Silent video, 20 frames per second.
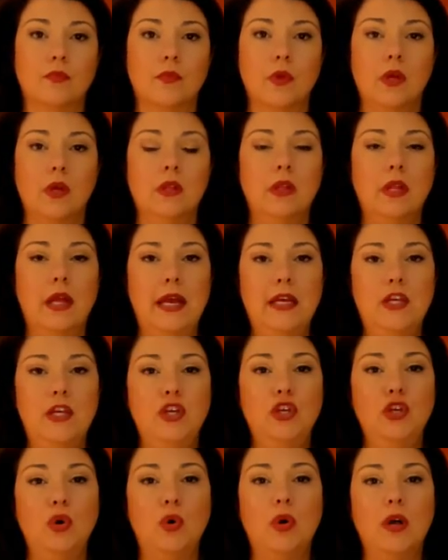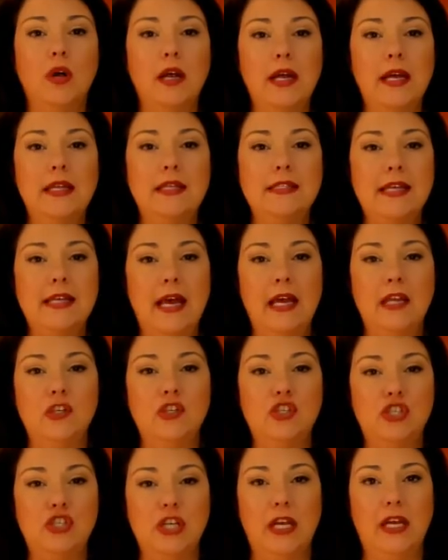Like your
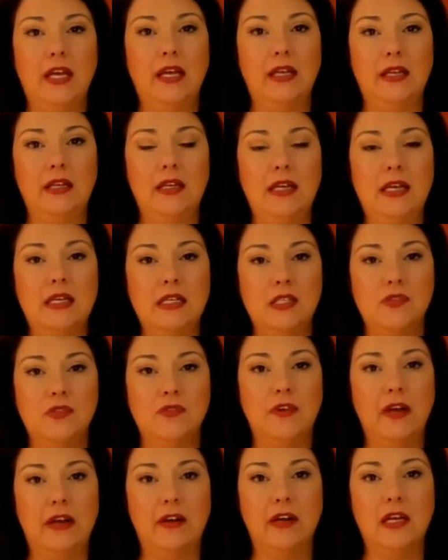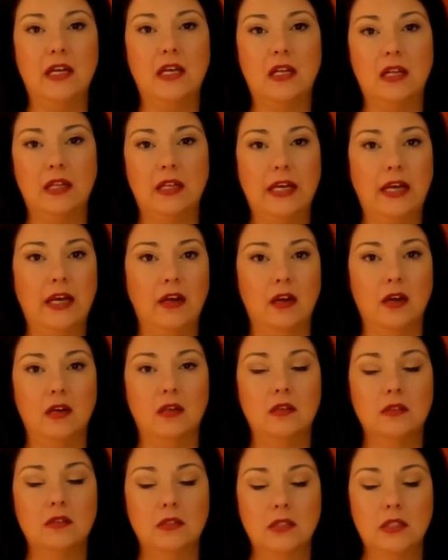intention is very clear.
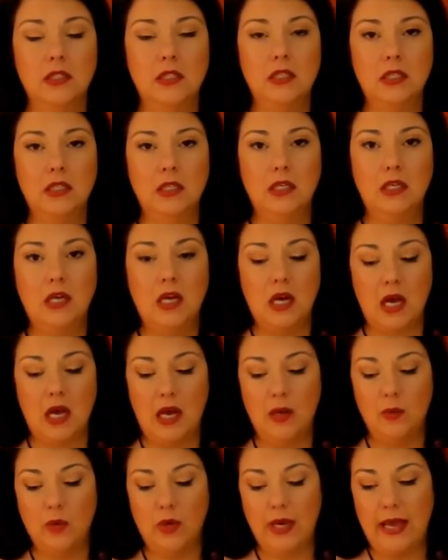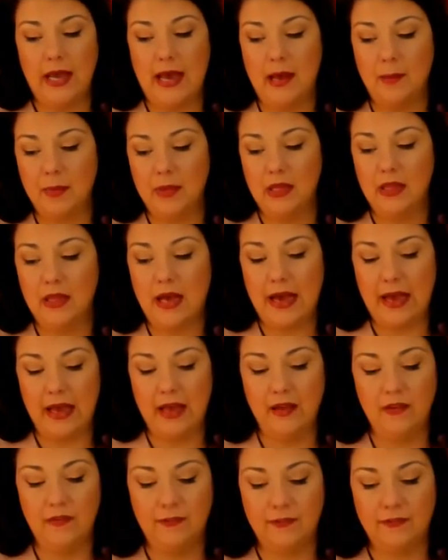I want a happy
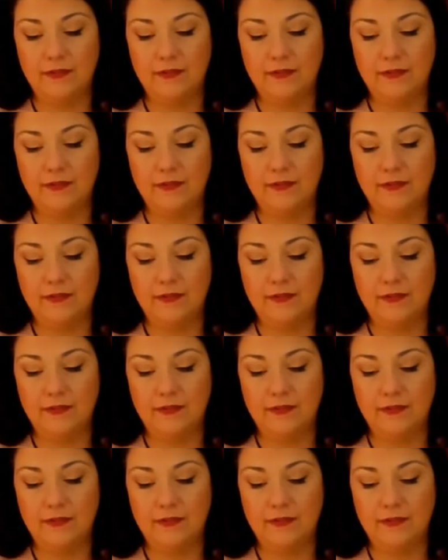life.